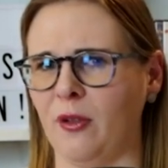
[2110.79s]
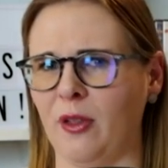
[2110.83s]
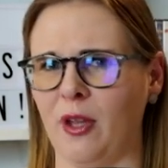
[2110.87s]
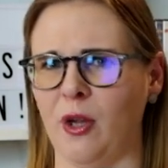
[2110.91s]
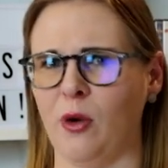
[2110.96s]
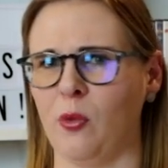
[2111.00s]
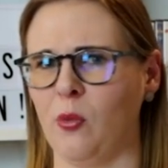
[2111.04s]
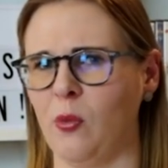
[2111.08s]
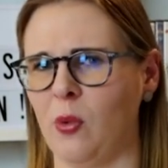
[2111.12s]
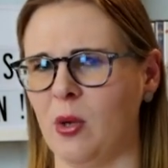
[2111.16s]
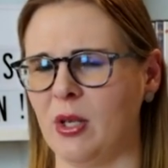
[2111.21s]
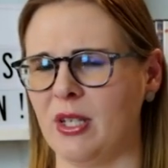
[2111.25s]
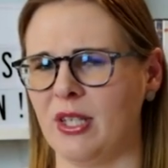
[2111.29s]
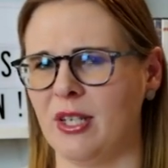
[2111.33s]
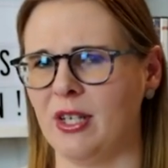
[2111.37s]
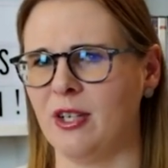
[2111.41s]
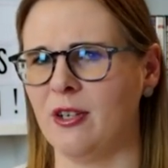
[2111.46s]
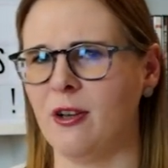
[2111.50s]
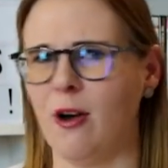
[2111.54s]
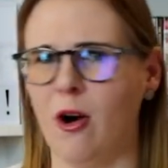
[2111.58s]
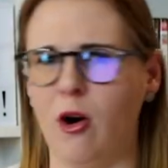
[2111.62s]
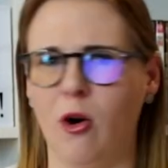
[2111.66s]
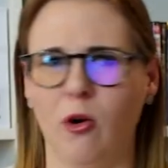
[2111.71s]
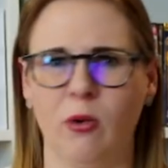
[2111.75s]
there was
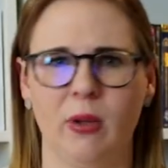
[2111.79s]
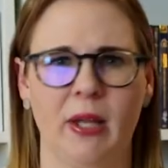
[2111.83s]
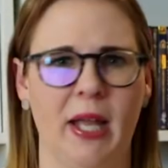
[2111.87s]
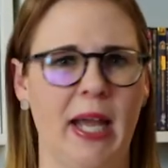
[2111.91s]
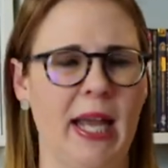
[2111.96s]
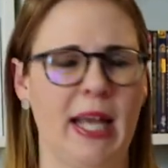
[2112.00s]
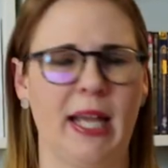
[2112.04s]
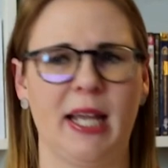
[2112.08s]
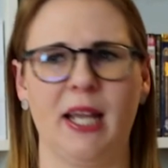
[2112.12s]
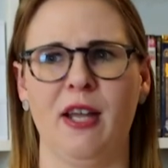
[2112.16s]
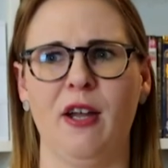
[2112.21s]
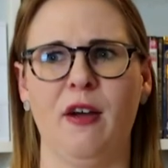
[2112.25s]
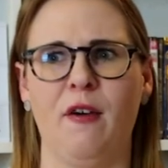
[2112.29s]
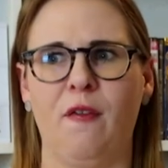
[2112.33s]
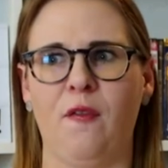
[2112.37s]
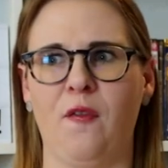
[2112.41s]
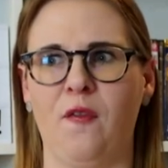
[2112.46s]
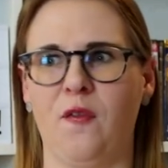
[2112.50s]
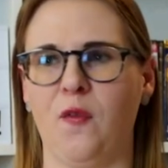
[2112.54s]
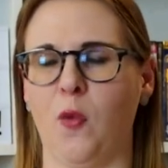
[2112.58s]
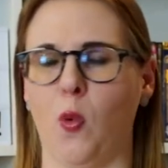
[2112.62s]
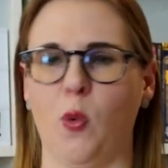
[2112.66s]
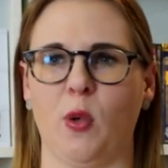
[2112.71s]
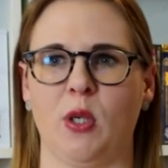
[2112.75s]
no like
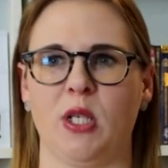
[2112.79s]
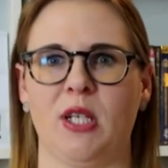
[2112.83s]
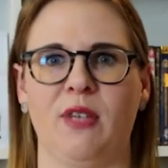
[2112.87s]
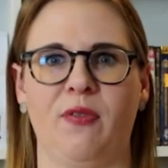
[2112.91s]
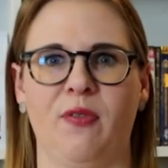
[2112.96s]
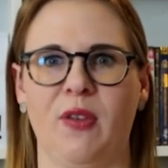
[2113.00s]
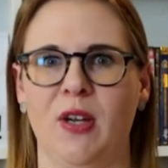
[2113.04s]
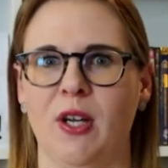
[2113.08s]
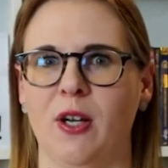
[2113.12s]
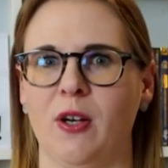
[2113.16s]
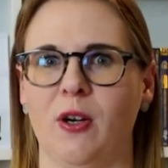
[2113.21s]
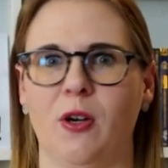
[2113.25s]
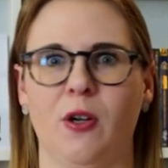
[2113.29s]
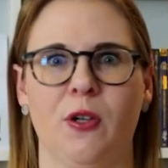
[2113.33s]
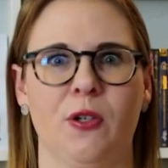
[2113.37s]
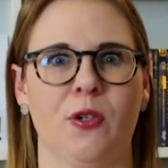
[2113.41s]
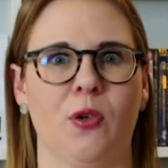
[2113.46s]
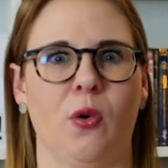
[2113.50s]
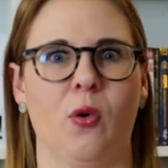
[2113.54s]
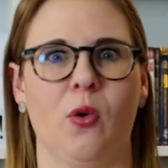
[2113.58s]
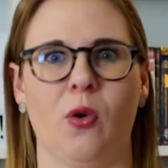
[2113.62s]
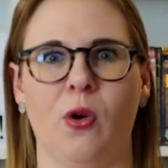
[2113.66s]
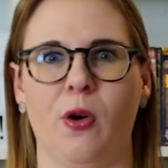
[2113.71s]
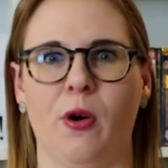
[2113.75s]
force field
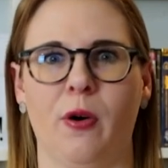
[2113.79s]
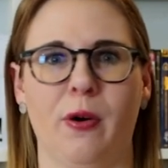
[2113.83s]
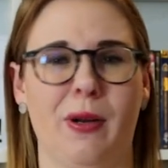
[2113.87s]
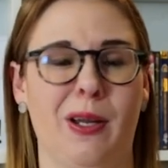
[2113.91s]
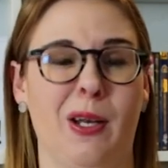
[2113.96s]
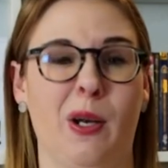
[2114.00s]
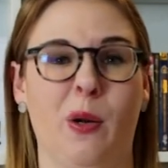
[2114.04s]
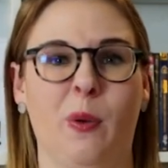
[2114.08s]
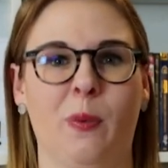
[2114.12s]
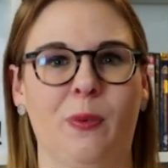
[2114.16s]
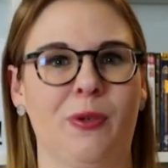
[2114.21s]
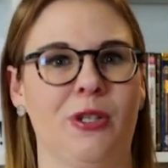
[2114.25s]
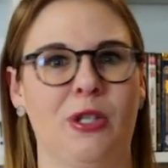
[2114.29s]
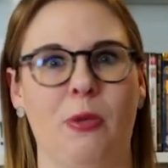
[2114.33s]
or, you know,